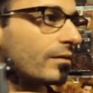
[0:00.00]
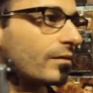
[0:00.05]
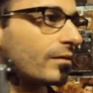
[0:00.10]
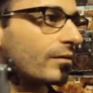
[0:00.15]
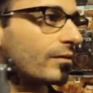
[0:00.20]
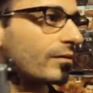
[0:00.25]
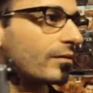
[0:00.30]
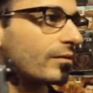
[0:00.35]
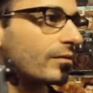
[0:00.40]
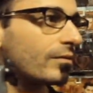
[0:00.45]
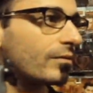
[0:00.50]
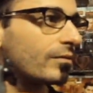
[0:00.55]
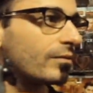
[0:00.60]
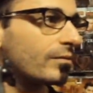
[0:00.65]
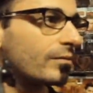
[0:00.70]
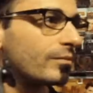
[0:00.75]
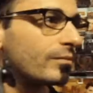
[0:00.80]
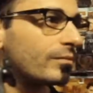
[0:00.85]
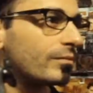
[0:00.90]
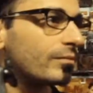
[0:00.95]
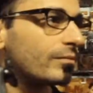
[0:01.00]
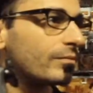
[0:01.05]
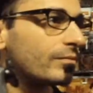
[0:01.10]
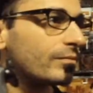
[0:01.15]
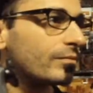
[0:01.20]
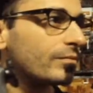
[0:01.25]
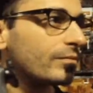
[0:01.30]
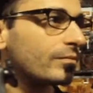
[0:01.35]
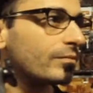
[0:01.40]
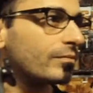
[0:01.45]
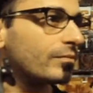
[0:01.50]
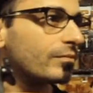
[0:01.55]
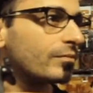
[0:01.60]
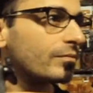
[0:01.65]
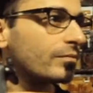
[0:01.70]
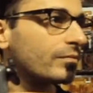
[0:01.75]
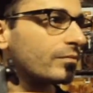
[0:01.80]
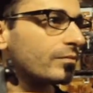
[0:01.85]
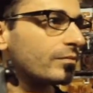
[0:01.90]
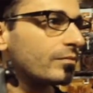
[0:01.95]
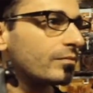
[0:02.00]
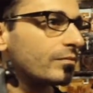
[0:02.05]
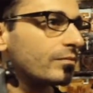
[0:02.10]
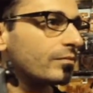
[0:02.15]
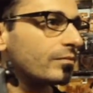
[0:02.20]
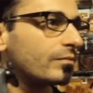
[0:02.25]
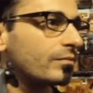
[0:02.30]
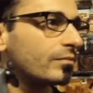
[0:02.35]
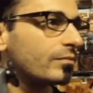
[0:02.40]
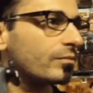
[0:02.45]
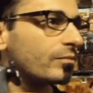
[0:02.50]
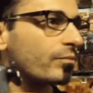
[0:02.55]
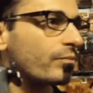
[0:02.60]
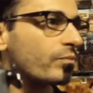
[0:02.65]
Nothing is said.